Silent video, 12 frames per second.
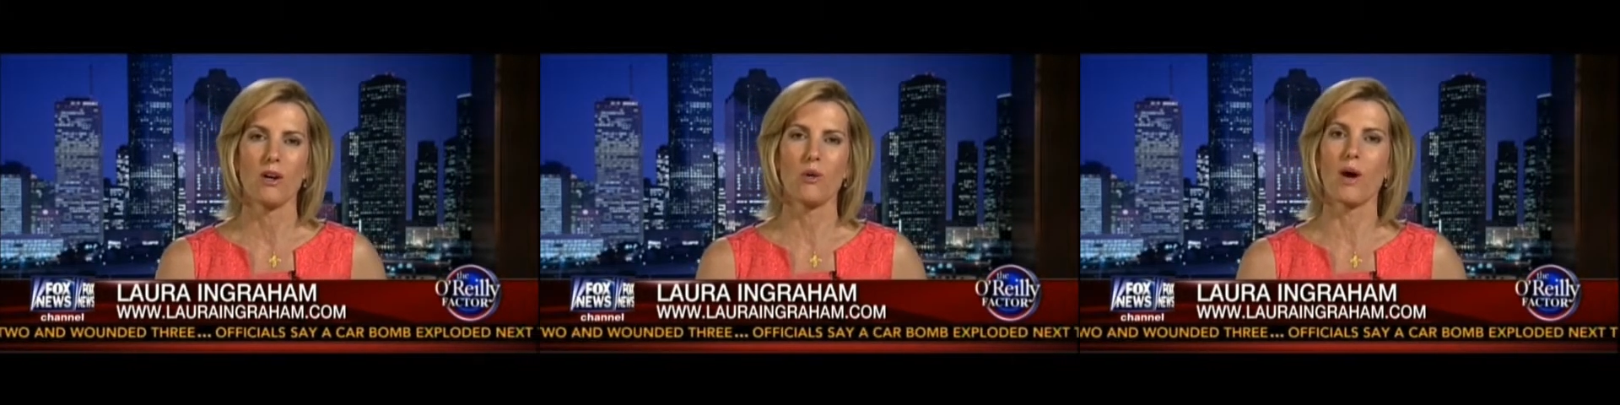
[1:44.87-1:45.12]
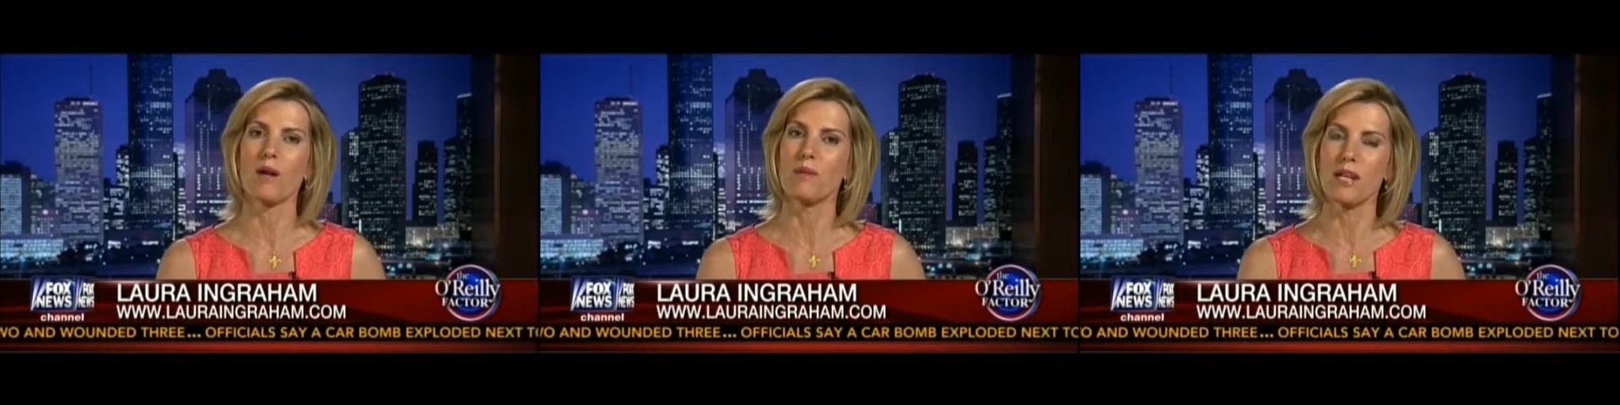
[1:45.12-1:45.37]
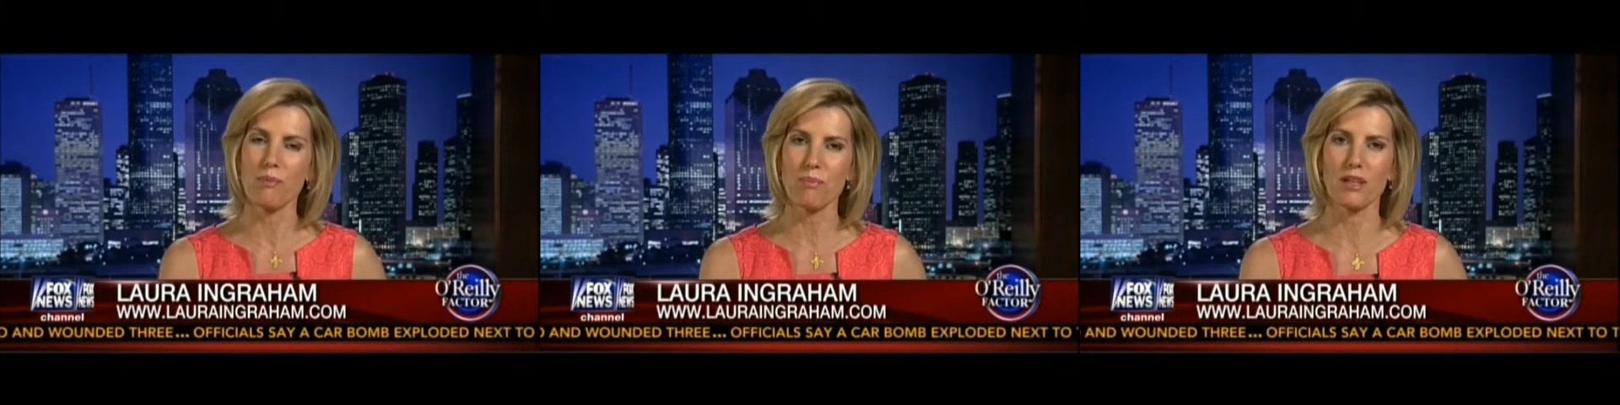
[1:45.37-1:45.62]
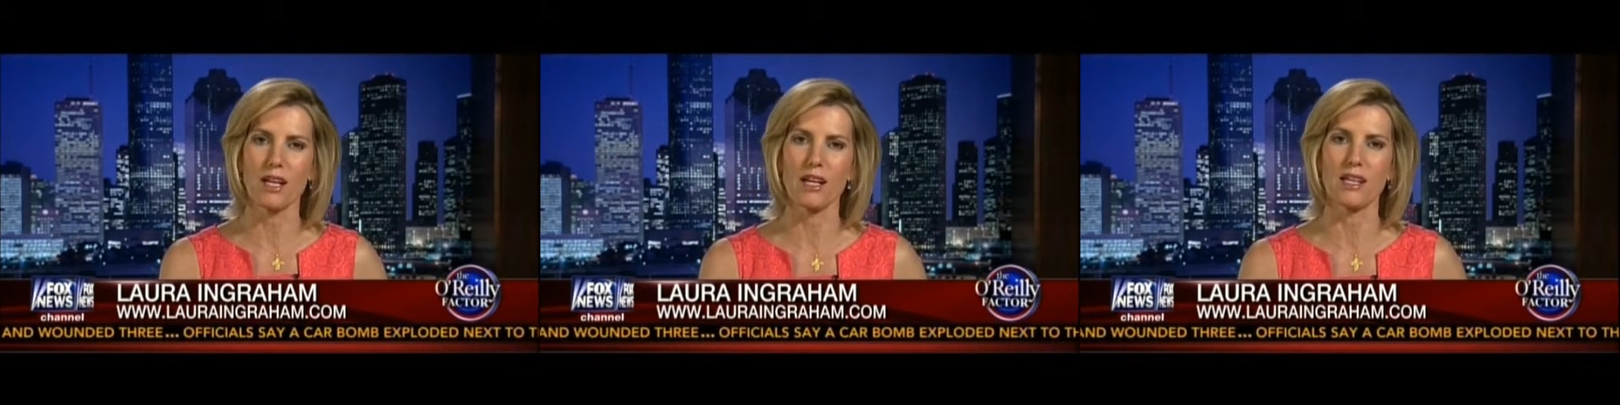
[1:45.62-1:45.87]
who want to
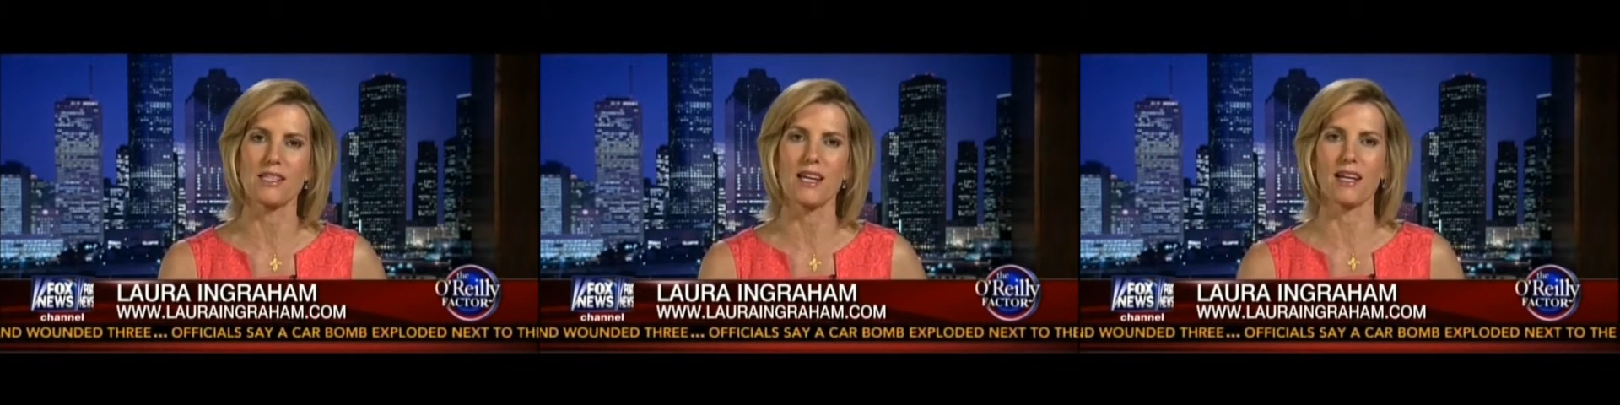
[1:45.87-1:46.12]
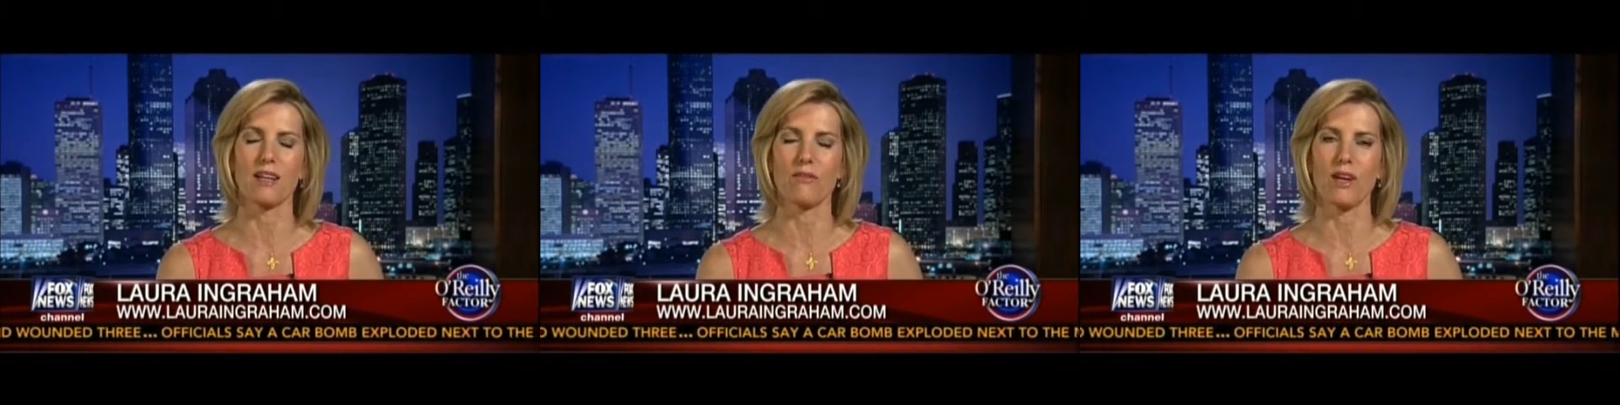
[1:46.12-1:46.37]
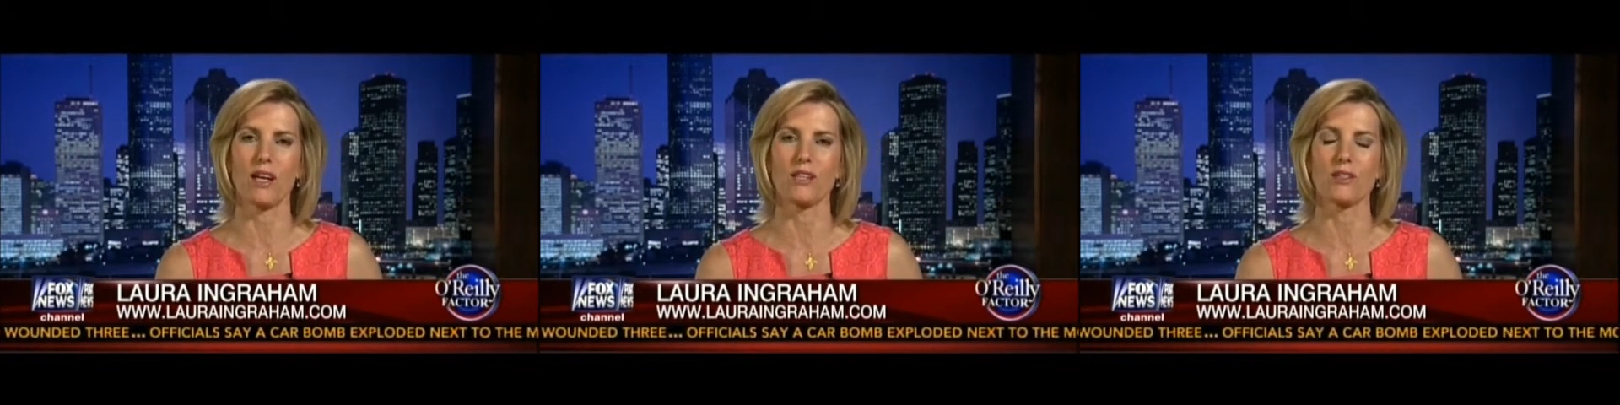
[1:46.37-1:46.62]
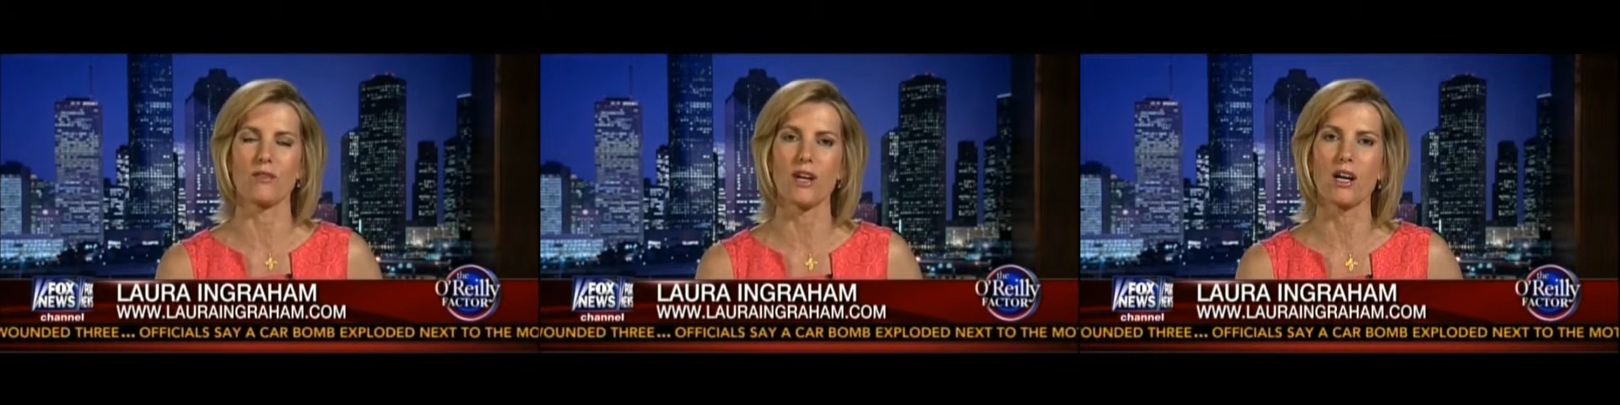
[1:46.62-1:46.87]
manipulate and take
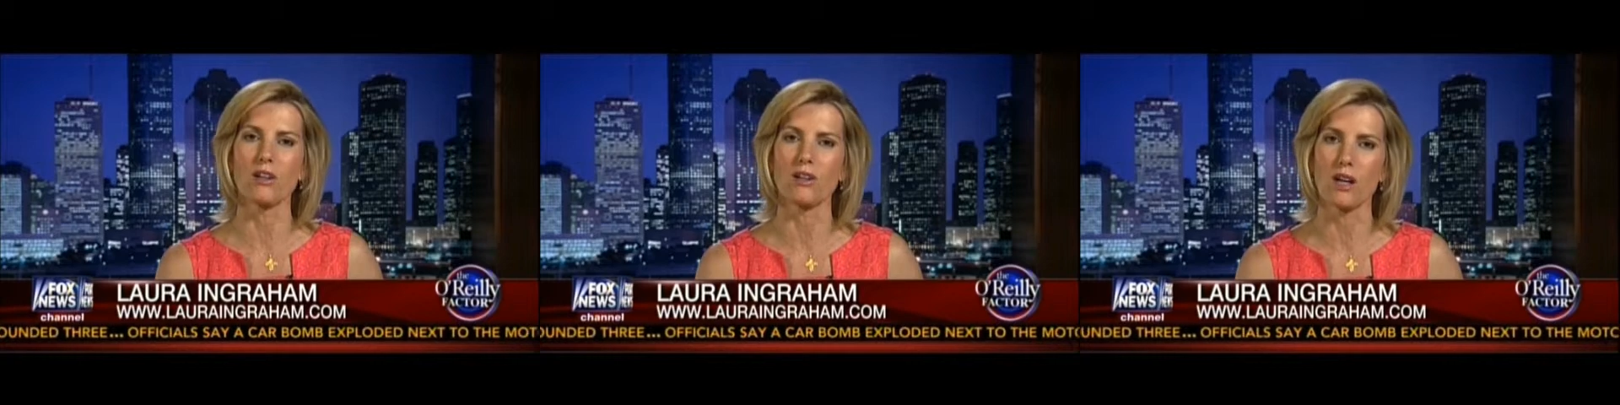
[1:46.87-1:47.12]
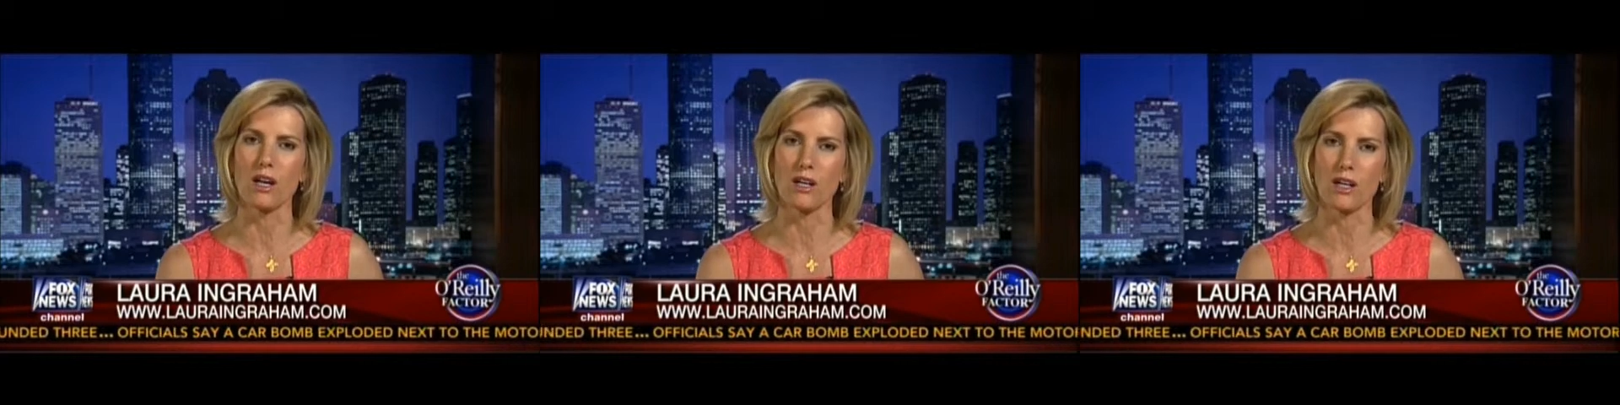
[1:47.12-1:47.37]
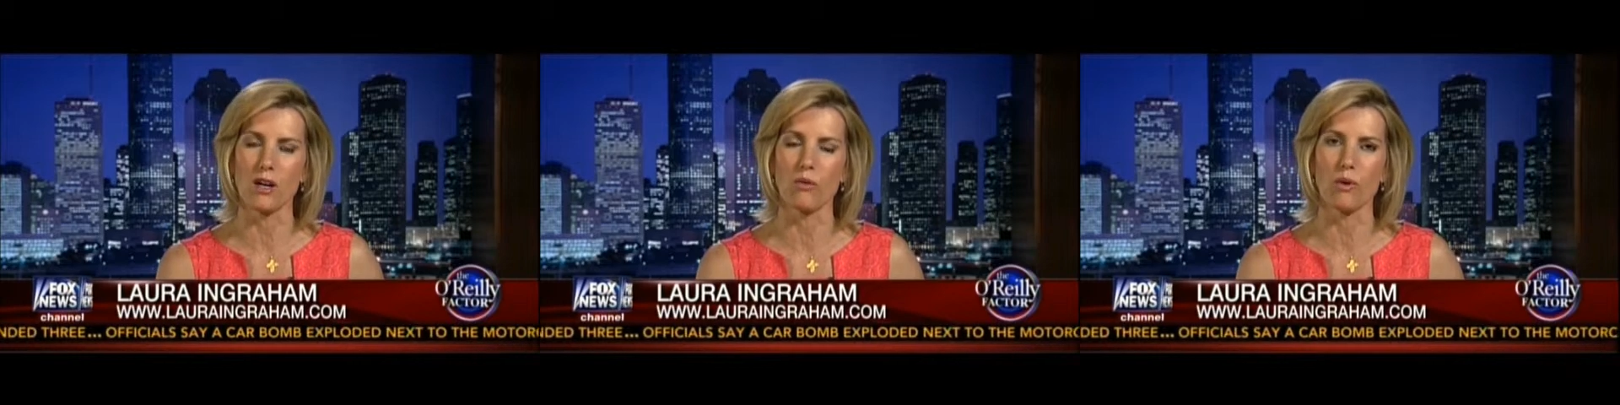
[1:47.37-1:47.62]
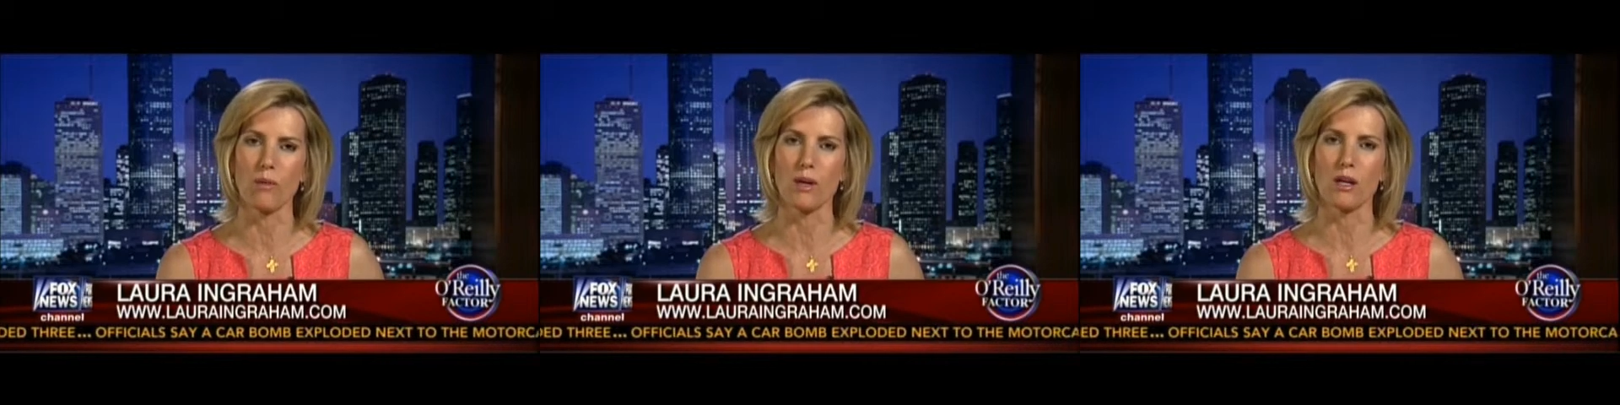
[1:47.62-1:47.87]
advantage of
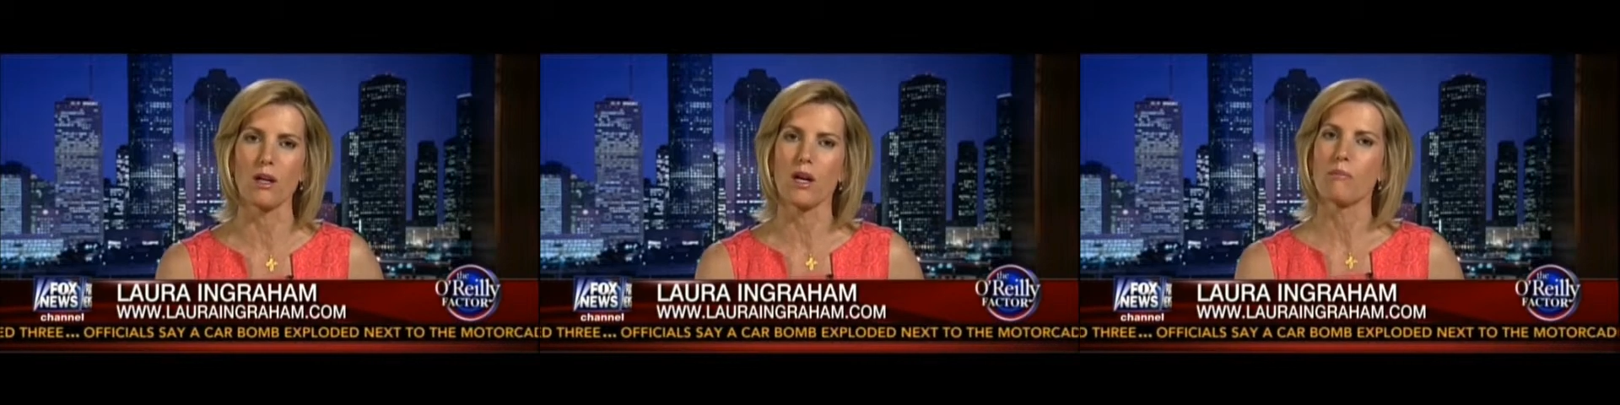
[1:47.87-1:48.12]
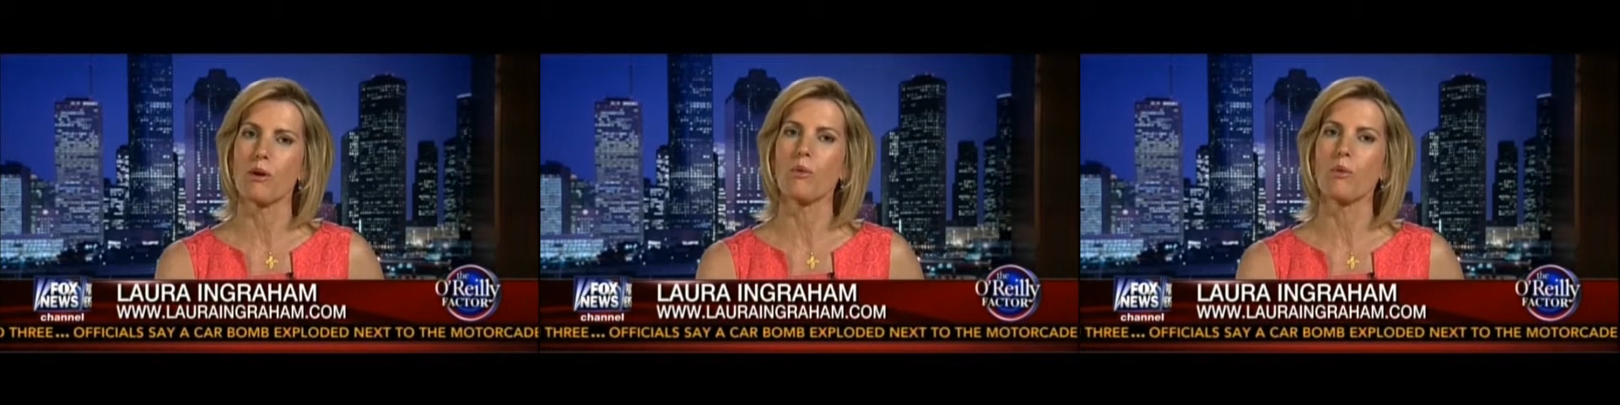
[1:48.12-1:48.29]
young women,